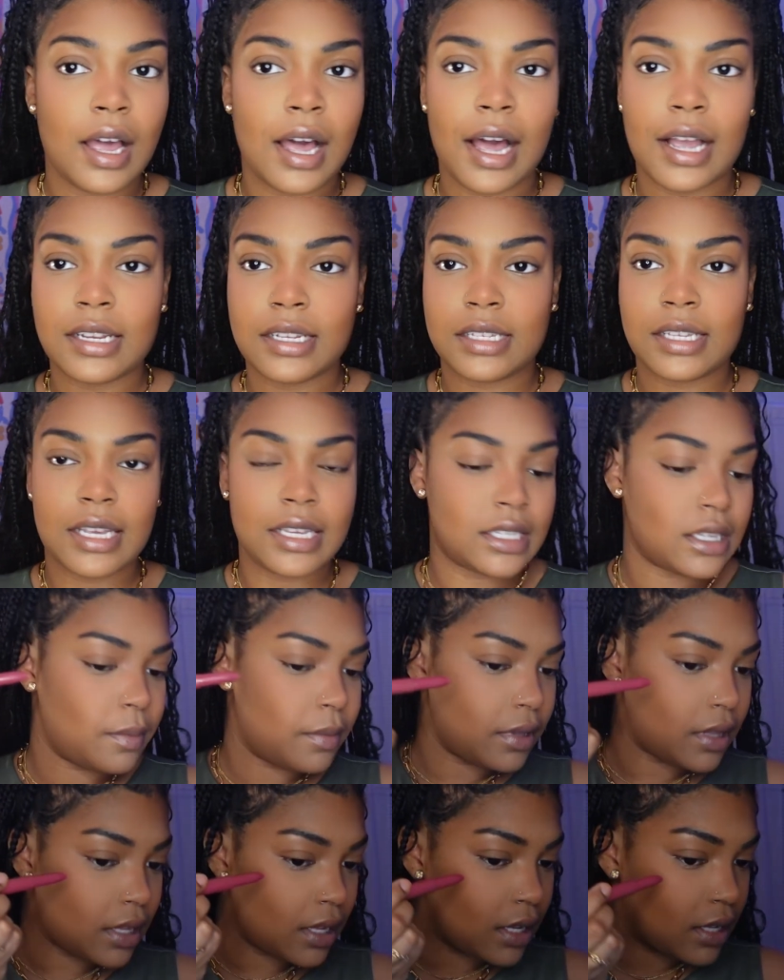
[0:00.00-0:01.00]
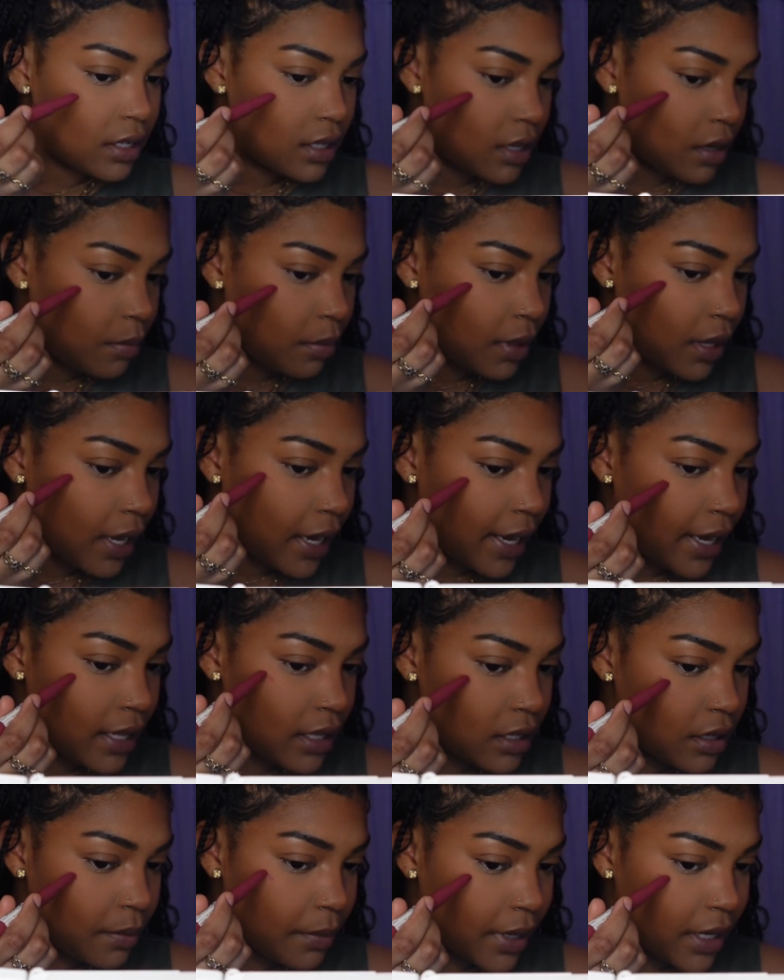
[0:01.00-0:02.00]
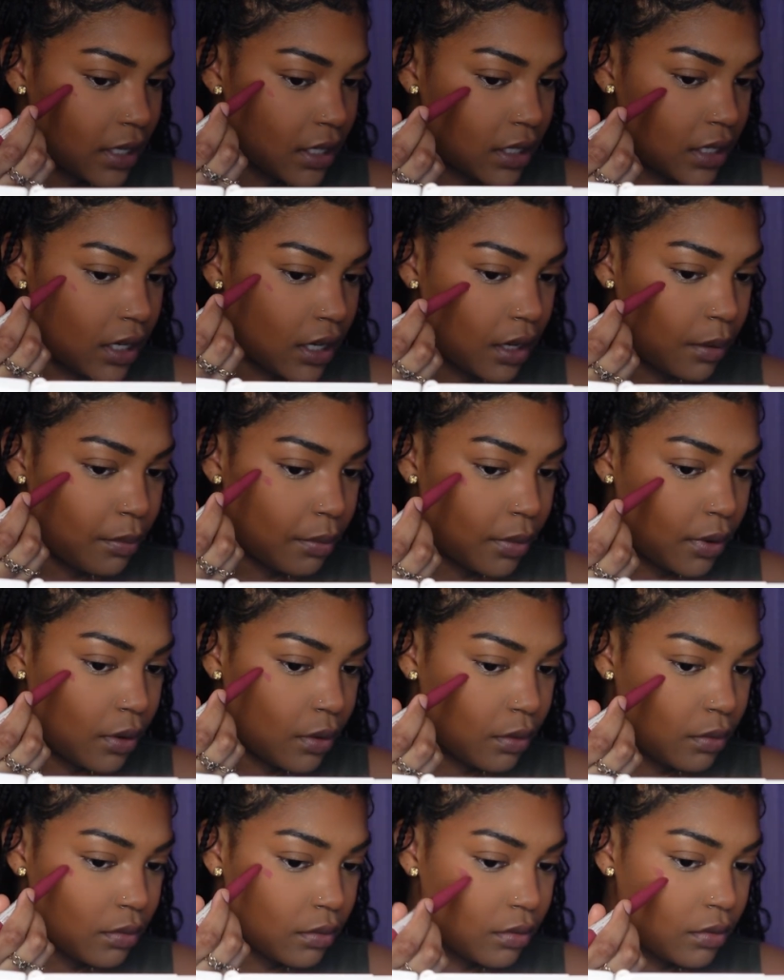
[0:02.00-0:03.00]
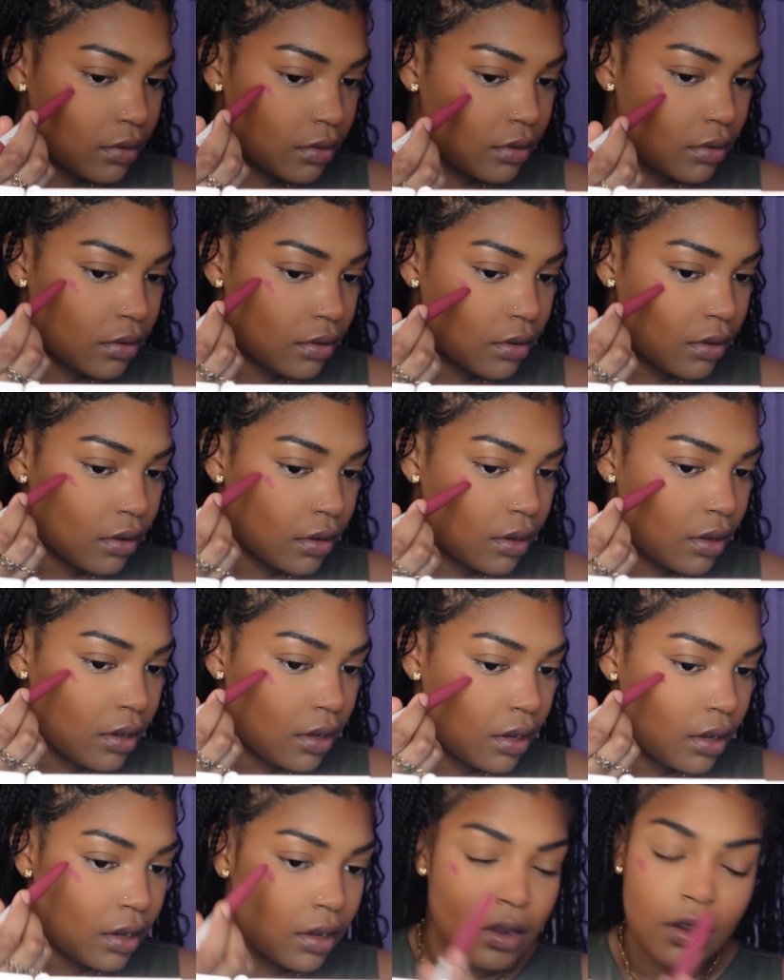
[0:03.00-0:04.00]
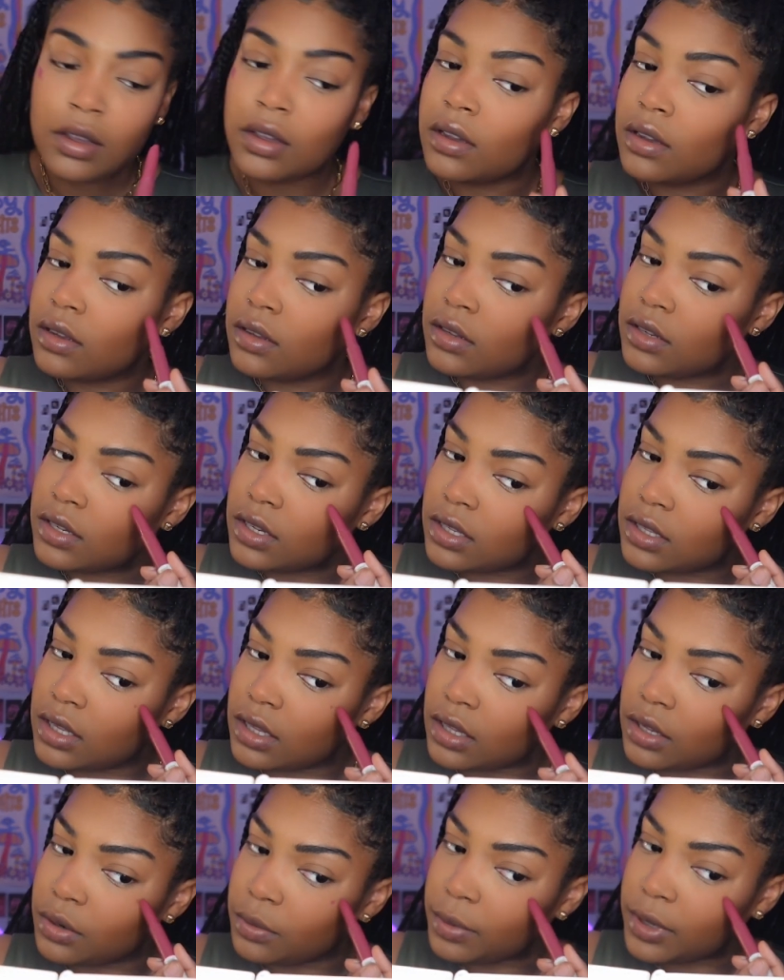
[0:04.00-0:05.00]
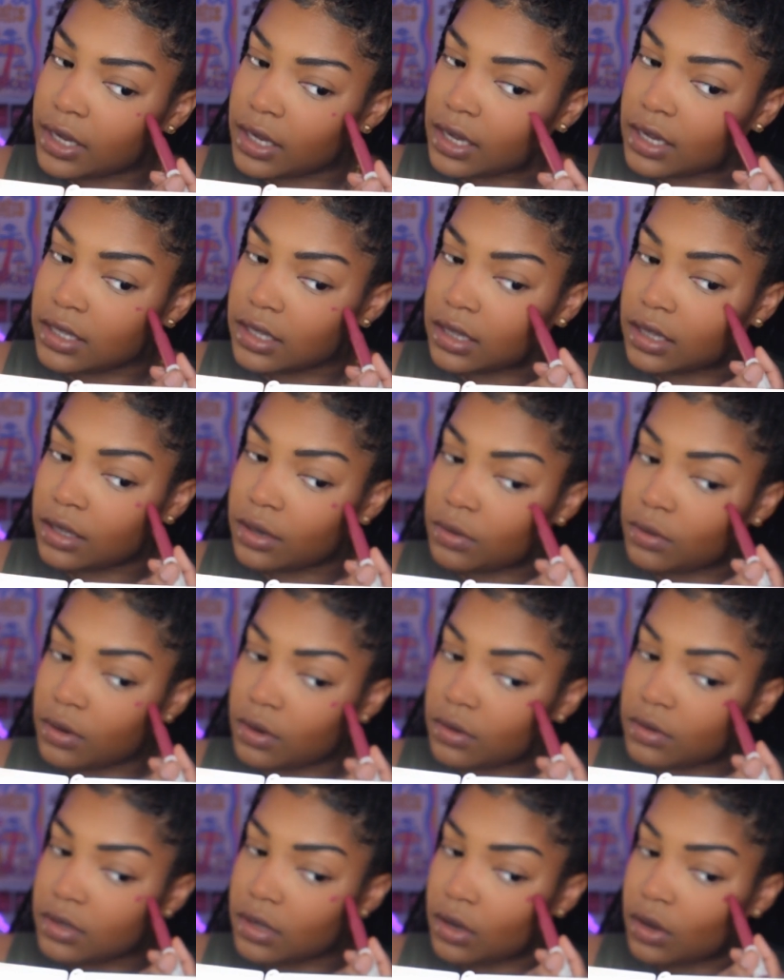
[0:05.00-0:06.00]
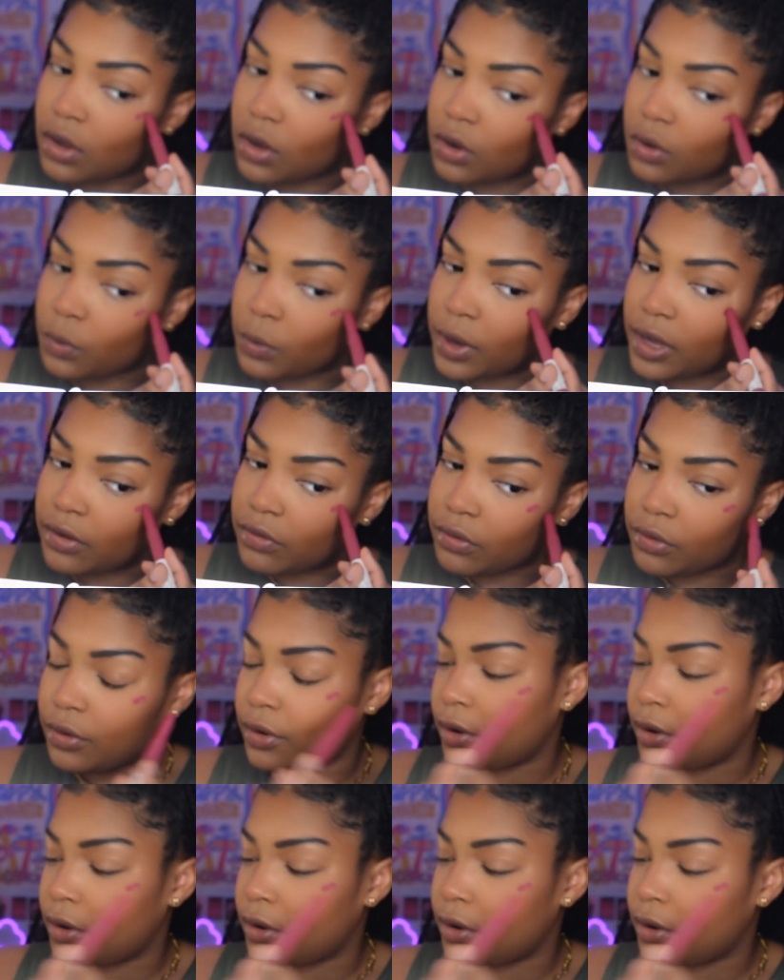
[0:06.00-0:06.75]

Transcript: I just take some of this, apply it to my cheekbones, just a little bit, because a little goes a long way for